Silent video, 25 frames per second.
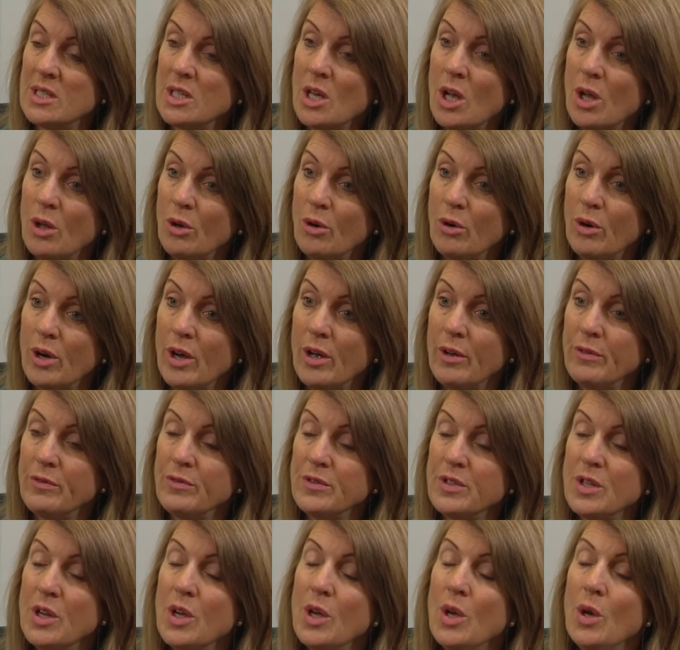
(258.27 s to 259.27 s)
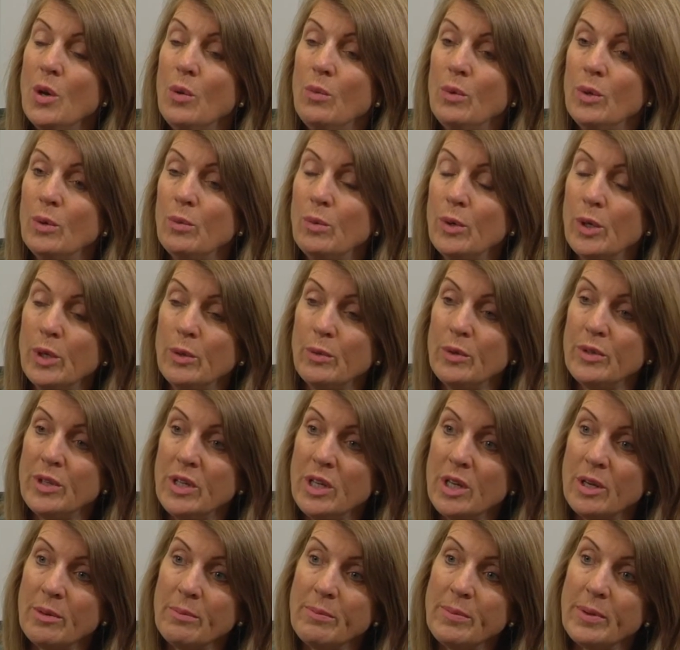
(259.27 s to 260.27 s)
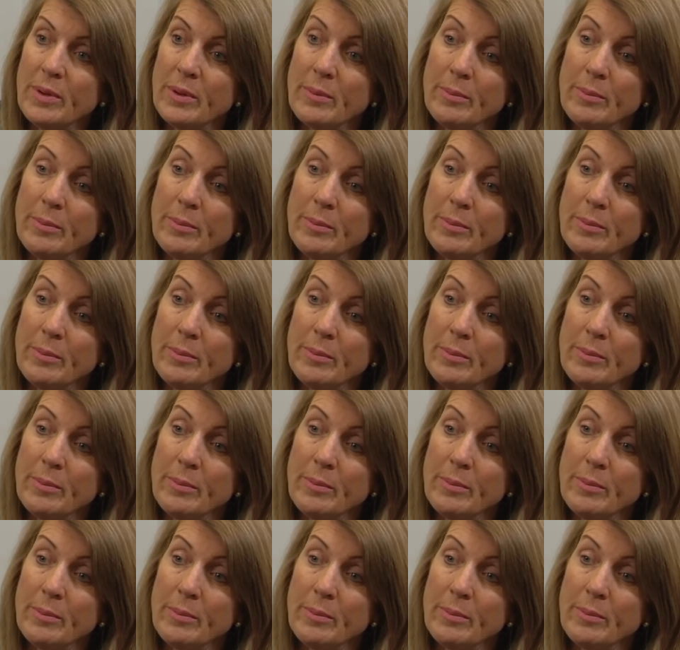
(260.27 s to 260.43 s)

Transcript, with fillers: Holcroft, will work with the young